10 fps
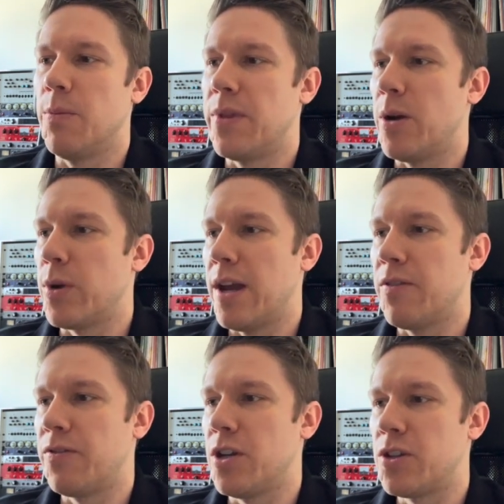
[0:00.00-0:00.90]
There we
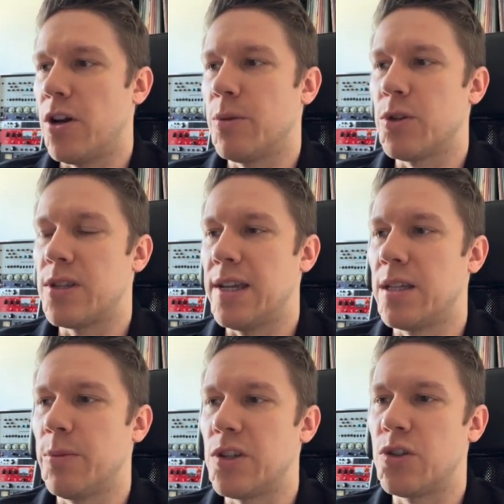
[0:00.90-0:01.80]
have the Autonomous
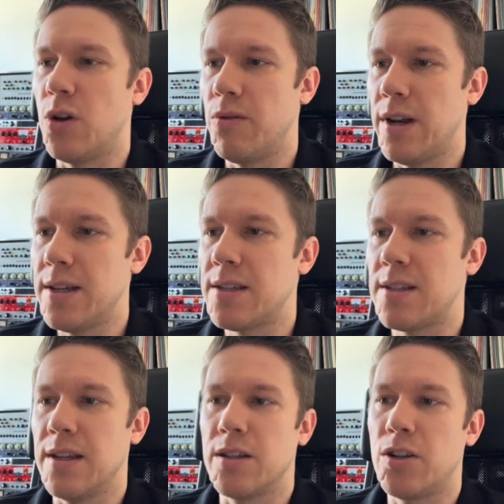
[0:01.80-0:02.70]
Database
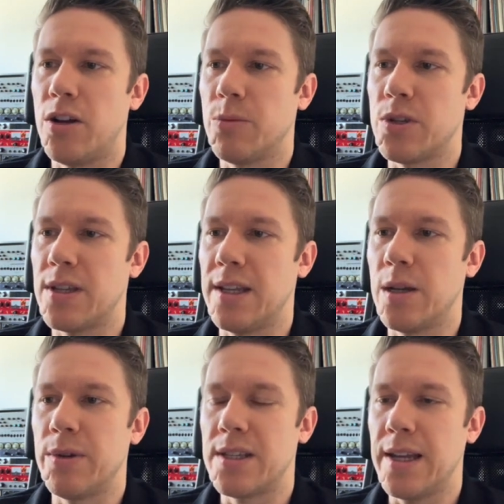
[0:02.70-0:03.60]
Serverless and Autonomous
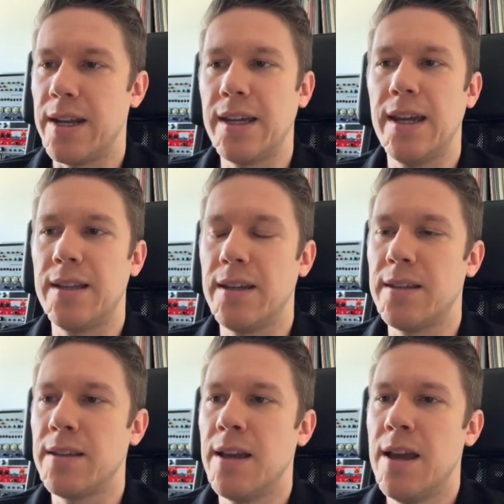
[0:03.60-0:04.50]
Database Dedicated.
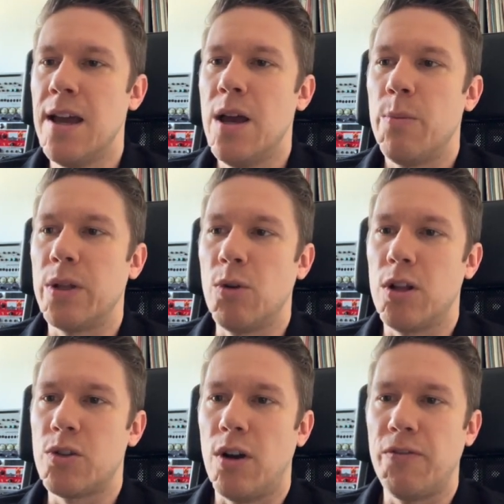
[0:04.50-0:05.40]
But we
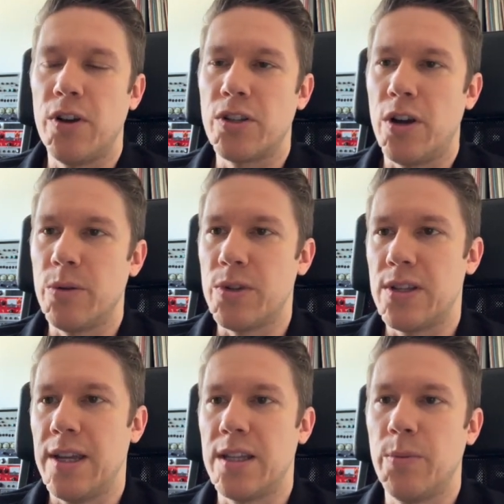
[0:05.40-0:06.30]
also offer Autonomous
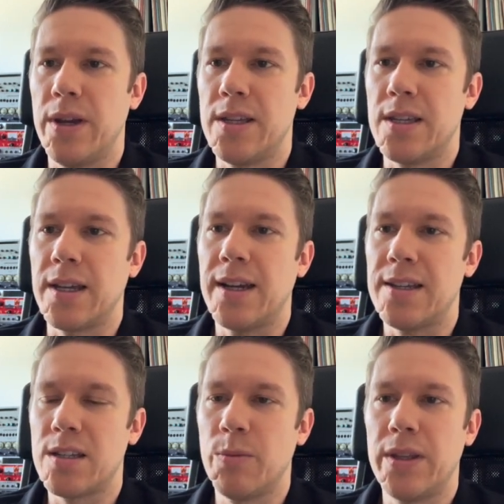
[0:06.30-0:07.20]
Database in the
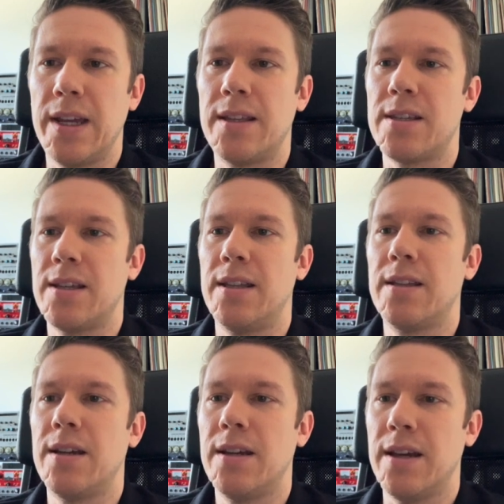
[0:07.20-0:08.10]
customer data
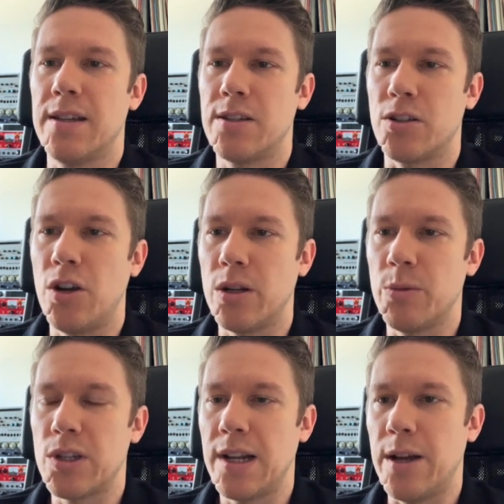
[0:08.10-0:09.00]
center as
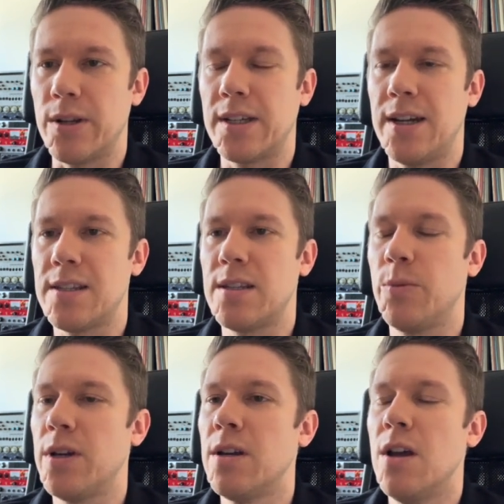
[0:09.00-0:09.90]
Autonomous Cloud at
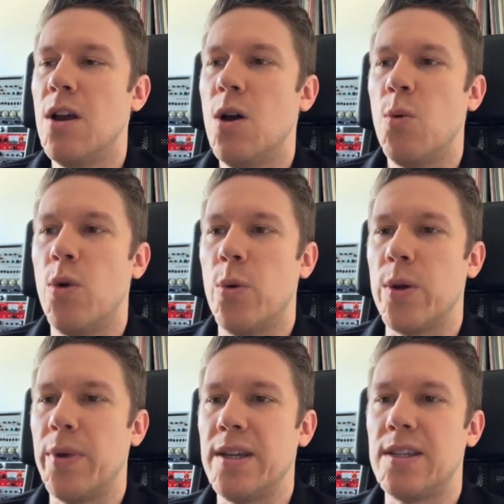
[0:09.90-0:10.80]
Customer, where
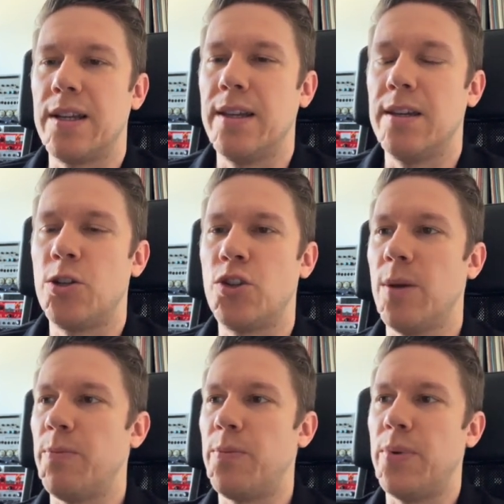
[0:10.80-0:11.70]
we basically
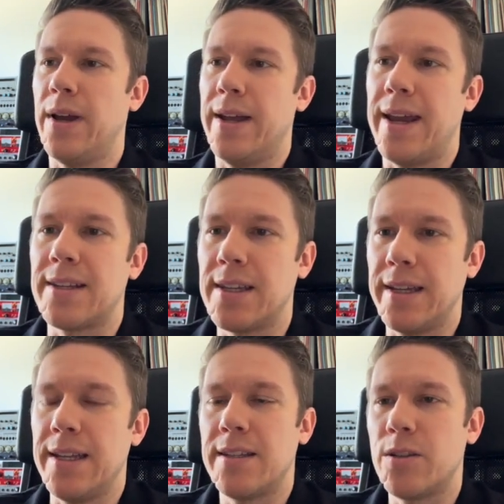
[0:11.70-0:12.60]
ship an
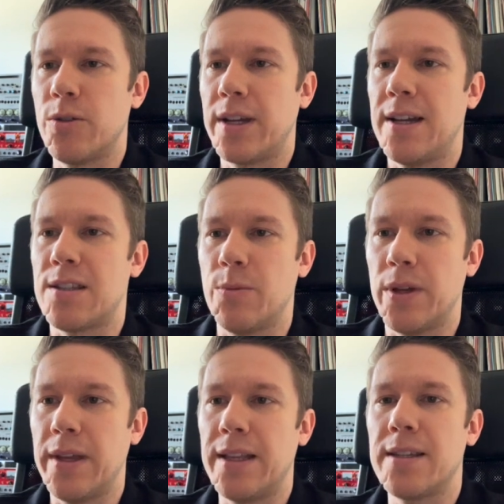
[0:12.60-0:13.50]
Exadata to the customer
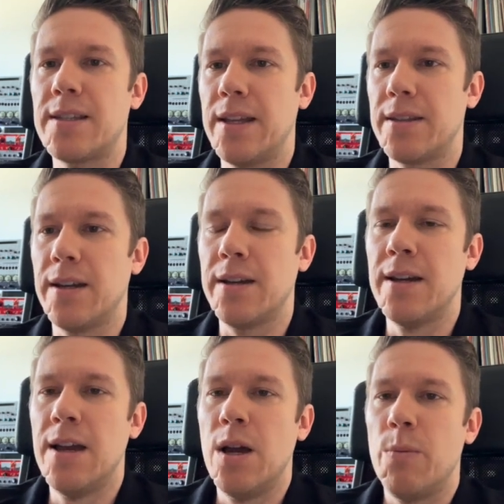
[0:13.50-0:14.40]
data center,
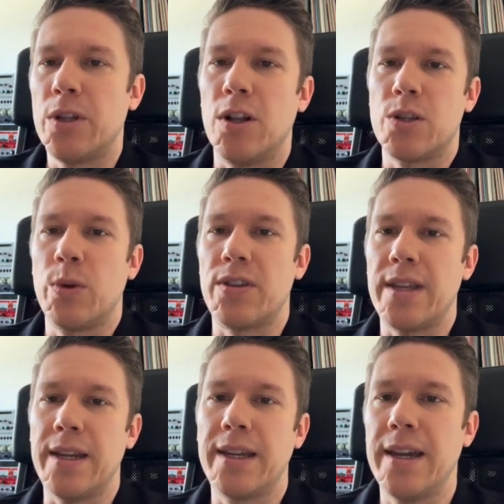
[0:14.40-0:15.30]
but also with
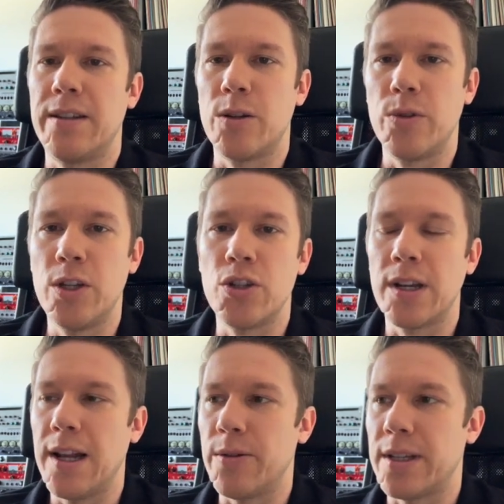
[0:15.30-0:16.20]
dedicated region
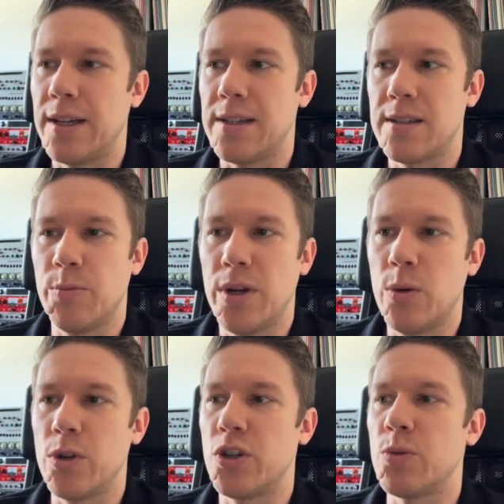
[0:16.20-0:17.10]
Cloud at Customer,
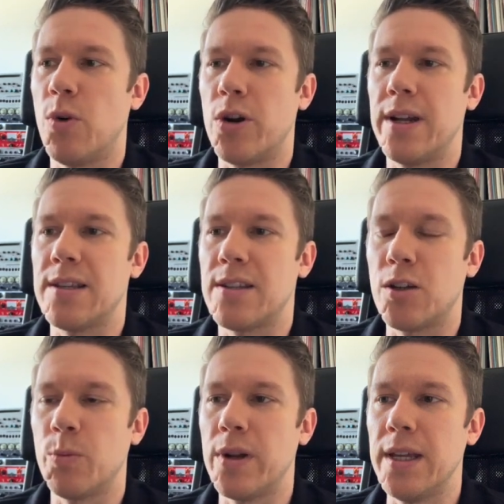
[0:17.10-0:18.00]
which is more or less a
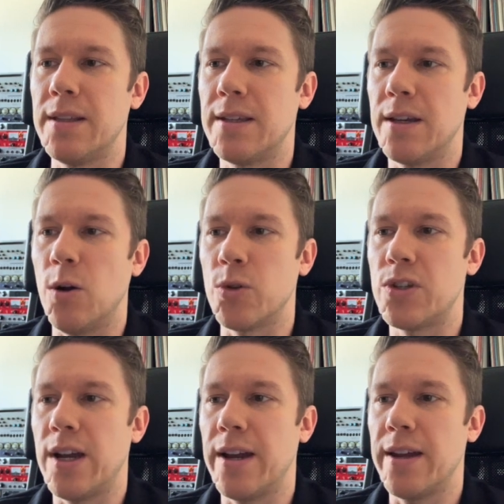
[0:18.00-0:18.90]
complete
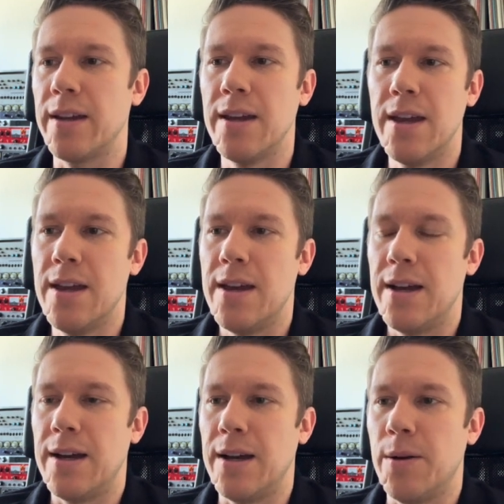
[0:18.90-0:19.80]
OCI
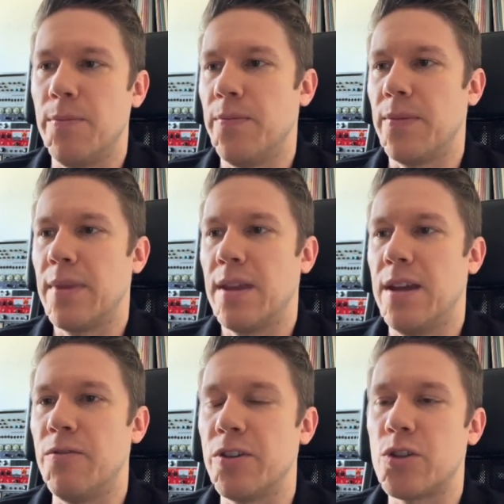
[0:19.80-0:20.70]

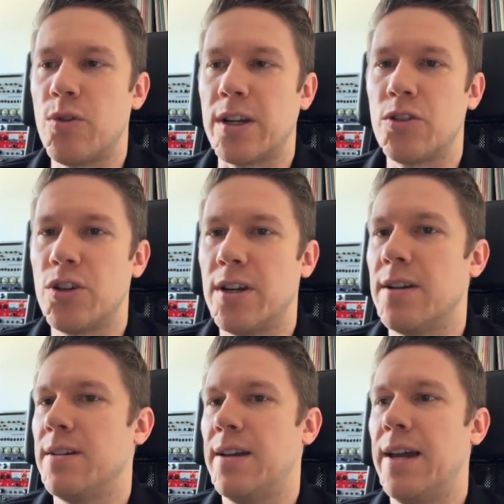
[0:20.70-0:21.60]

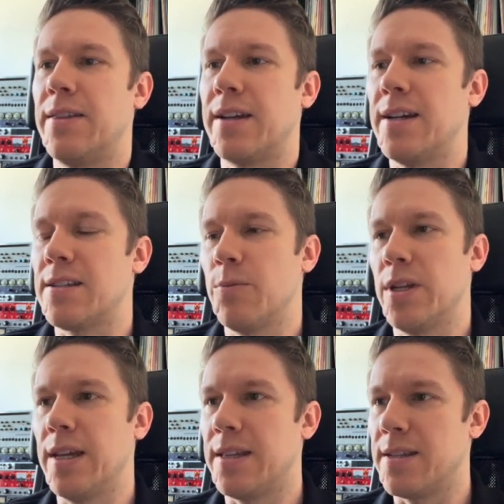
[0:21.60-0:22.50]
infrastructure at the
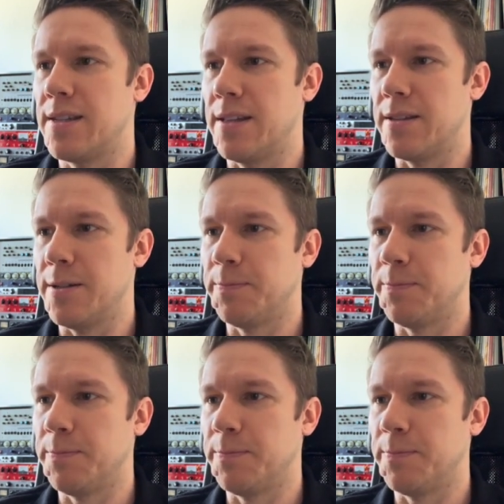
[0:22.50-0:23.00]
customer data center.